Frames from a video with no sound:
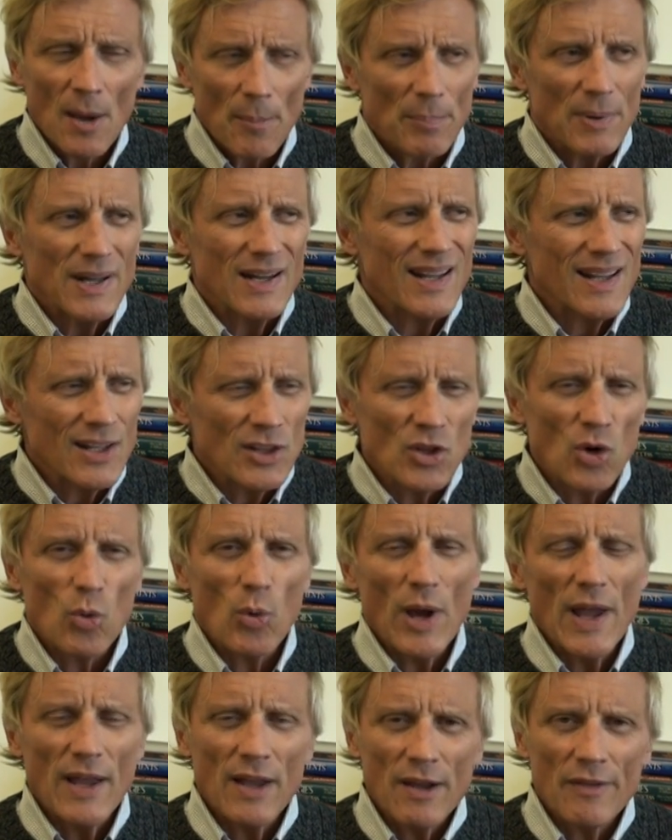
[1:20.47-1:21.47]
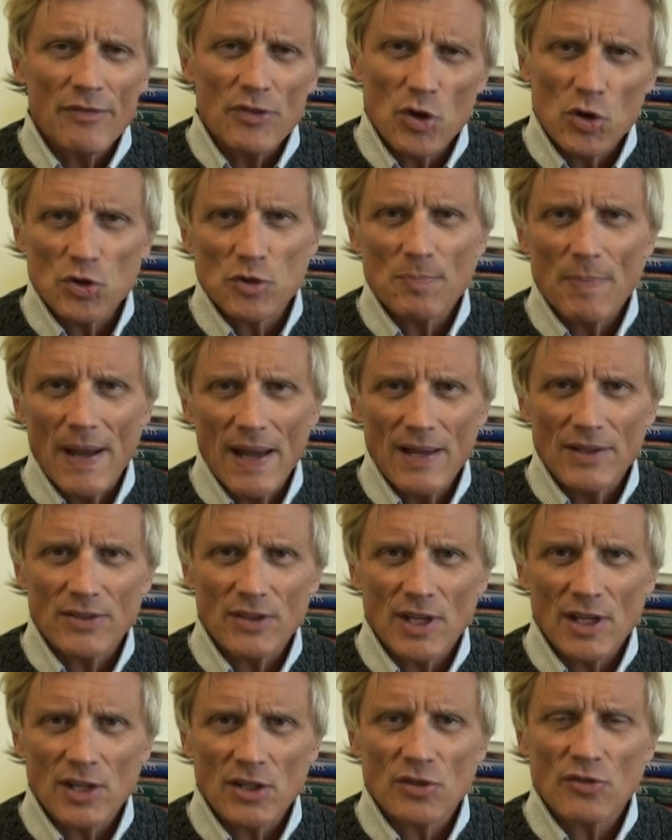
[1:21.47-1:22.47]
But in the wake of those bad
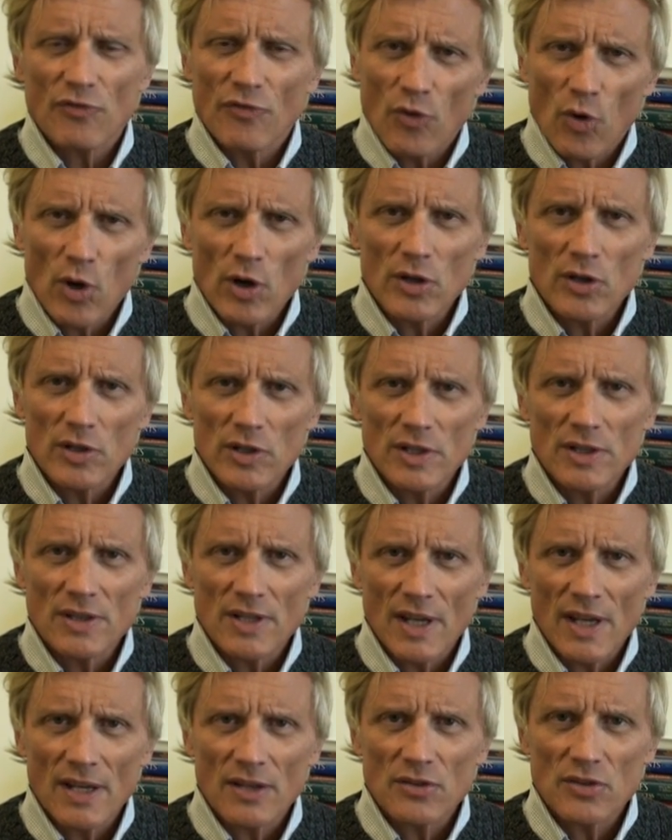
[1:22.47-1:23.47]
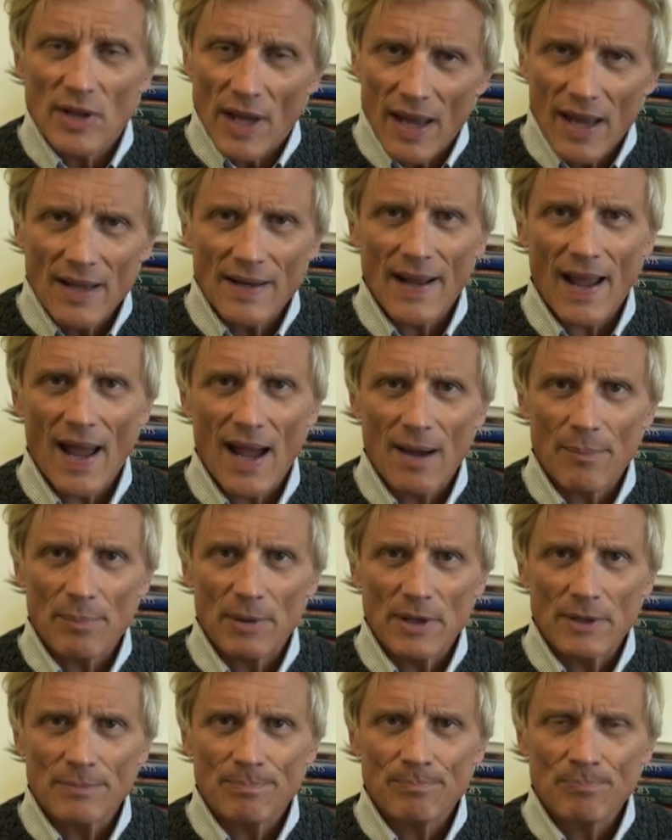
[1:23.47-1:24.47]
things, four good things can happen.